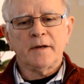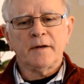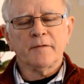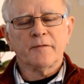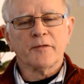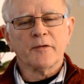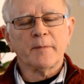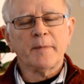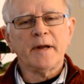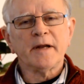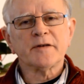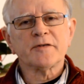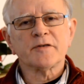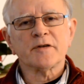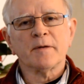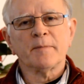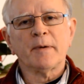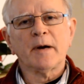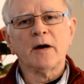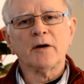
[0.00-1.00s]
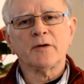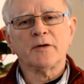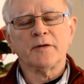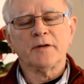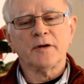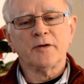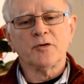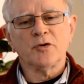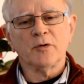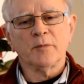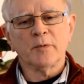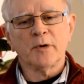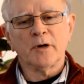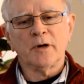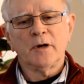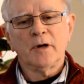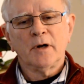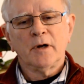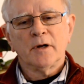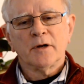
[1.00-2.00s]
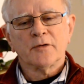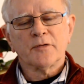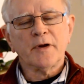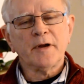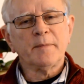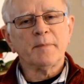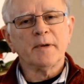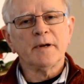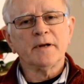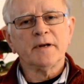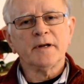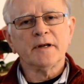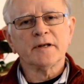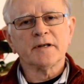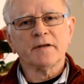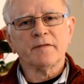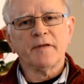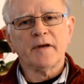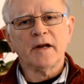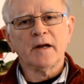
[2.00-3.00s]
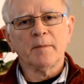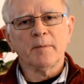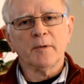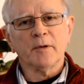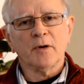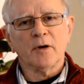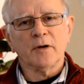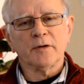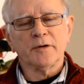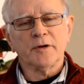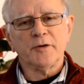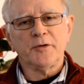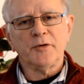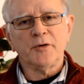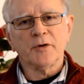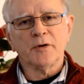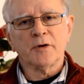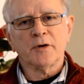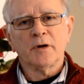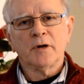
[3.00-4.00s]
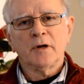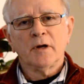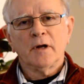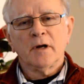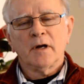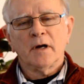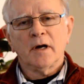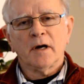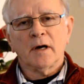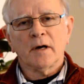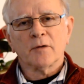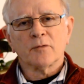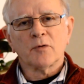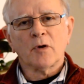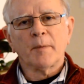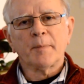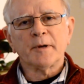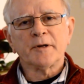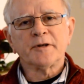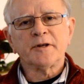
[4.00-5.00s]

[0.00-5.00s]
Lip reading: information about the tumor treatment is available on the Duke Robert